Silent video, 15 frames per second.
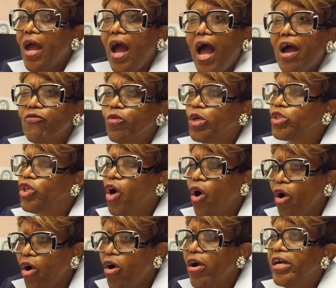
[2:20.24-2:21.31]
I've worked
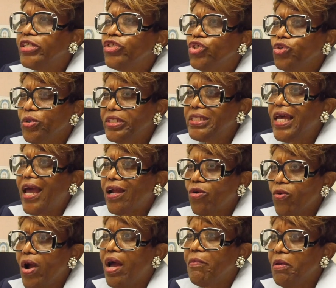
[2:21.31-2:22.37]
hard to attack
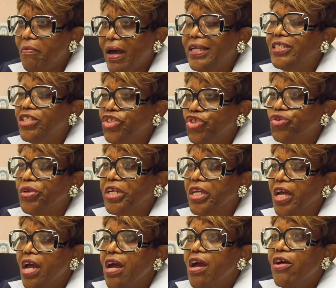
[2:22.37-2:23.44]
crime in my district
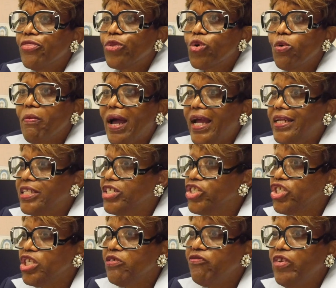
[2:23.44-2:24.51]
through my
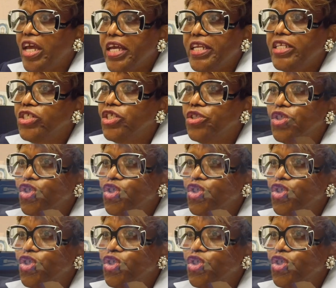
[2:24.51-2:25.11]
initiative Taking It to the